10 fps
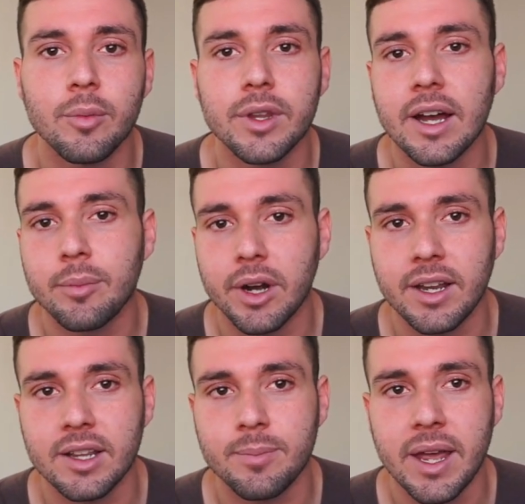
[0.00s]
without
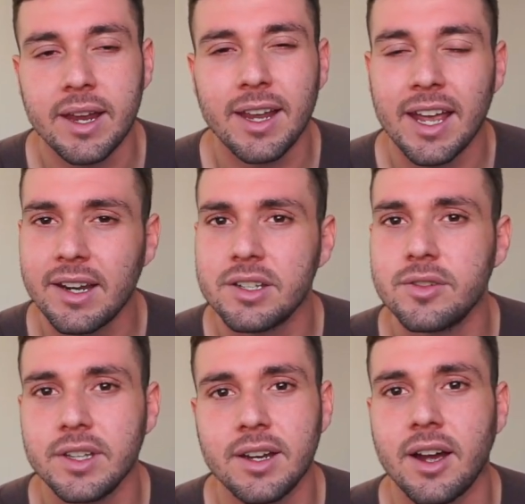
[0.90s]
breaking the bank, and it's
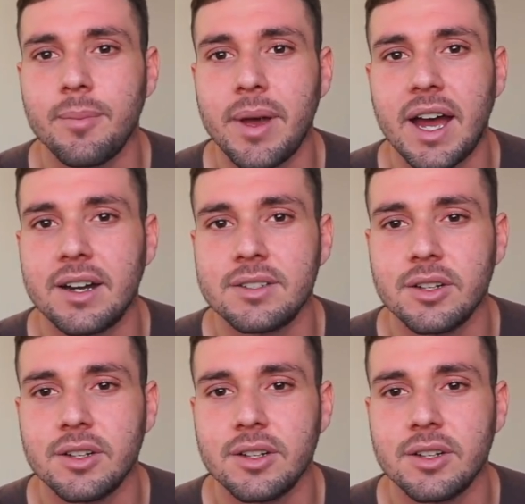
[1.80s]
really compact.